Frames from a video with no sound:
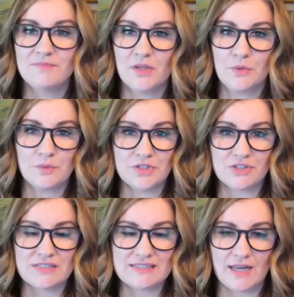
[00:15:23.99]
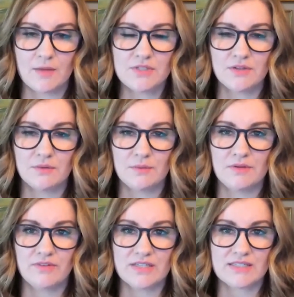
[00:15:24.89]
They were originally set up to
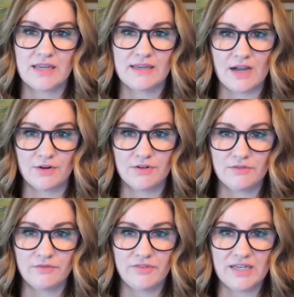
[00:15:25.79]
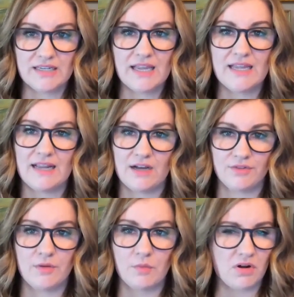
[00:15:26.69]
investigate counterfeiting, and now
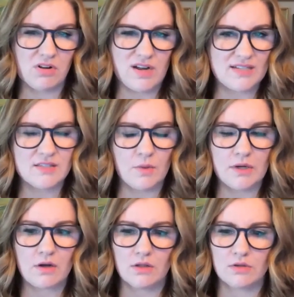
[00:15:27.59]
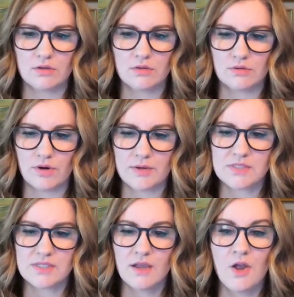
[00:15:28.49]
they work all kinds of white-collar crimes.